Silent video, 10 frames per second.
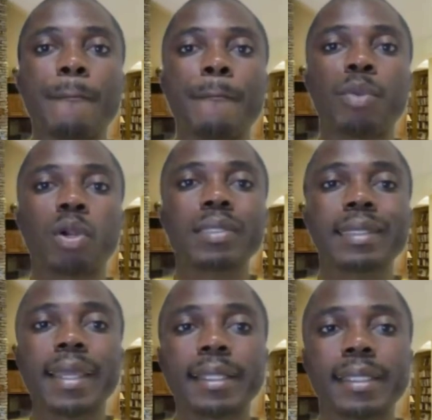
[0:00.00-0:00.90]

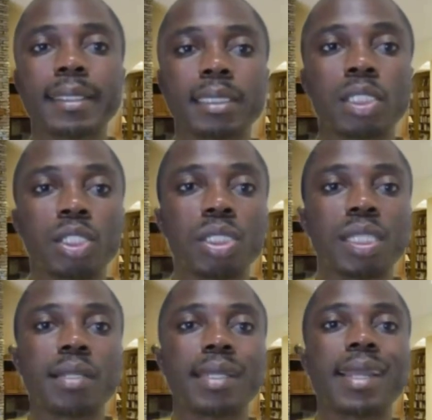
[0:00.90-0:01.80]
Broadtech
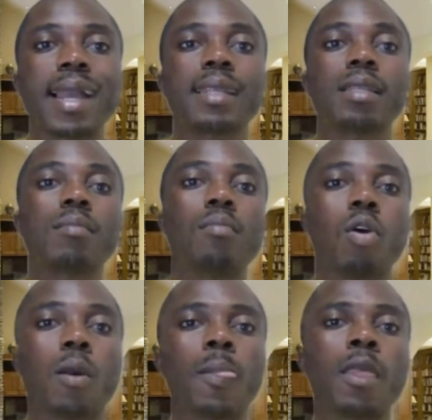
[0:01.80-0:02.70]
Engineering, and
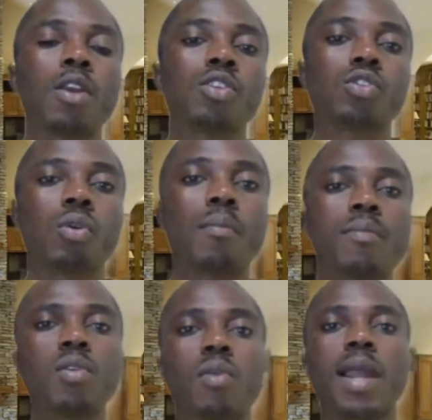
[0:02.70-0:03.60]
more. So
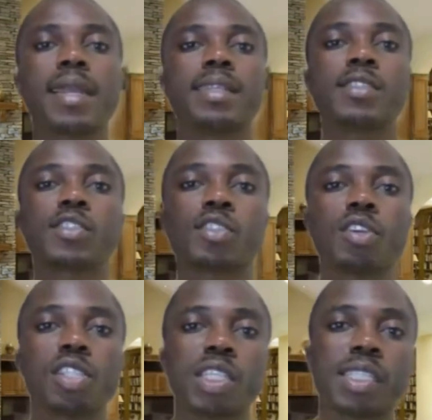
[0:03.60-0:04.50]
meanwhile,
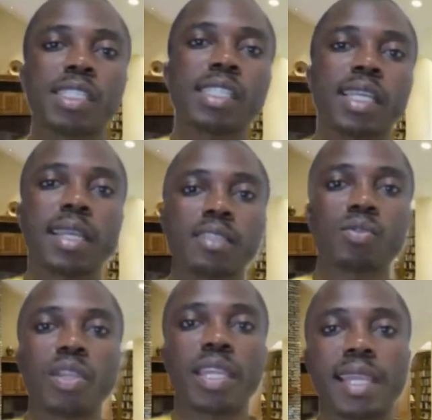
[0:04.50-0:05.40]
such engineers
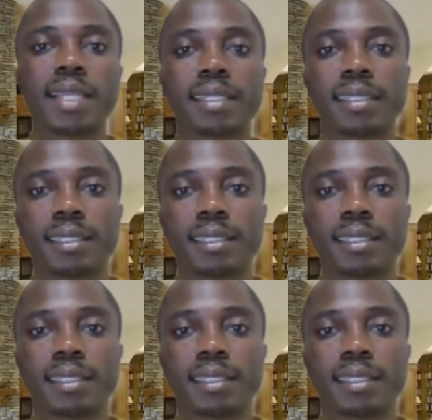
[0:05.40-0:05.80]
we get